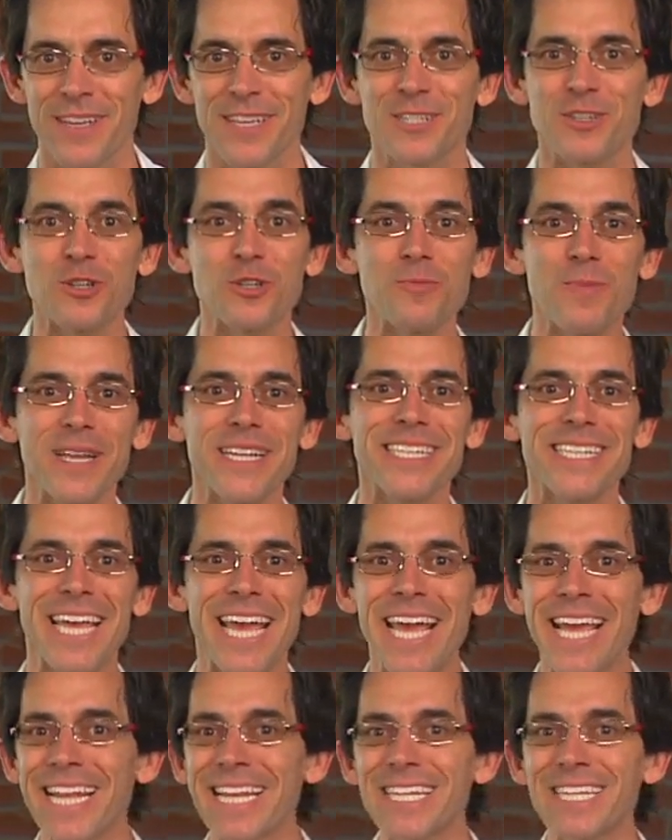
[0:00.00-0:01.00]
So spend
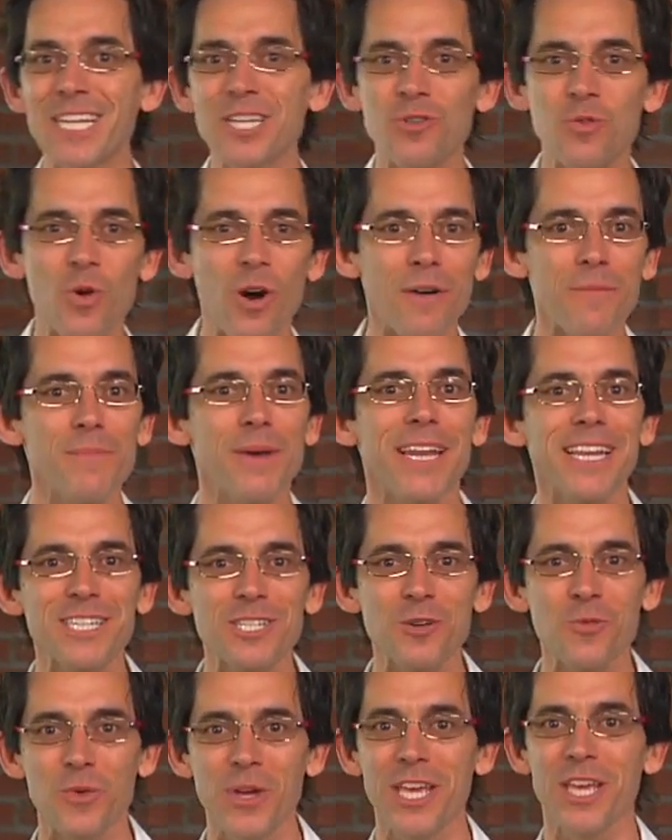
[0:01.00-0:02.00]
10 to 12
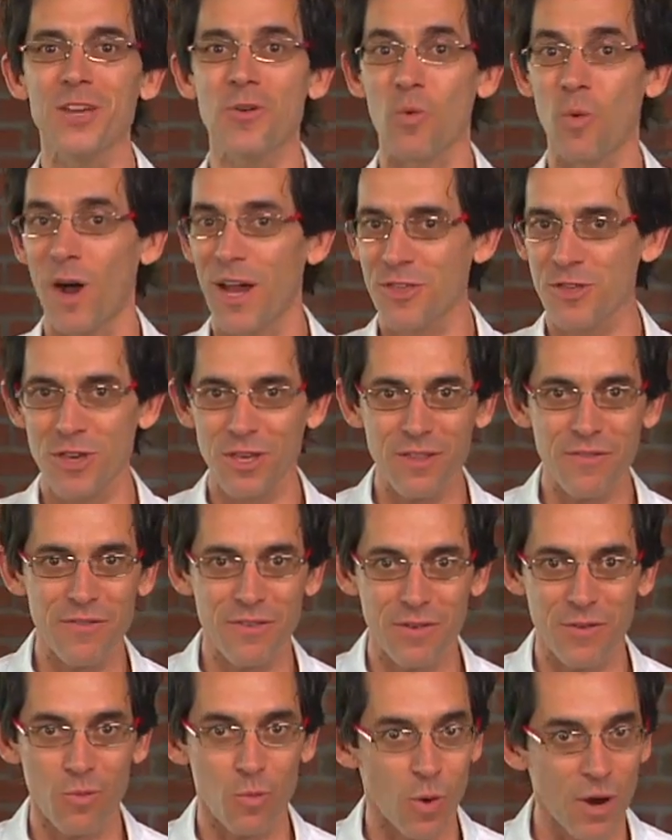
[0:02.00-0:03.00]
minutes a week watching
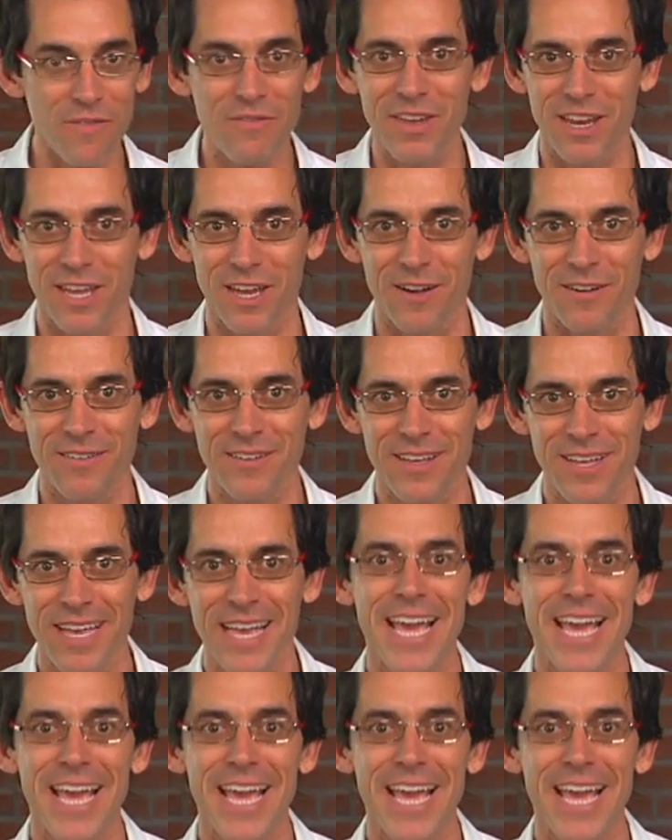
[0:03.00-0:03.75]
the one video,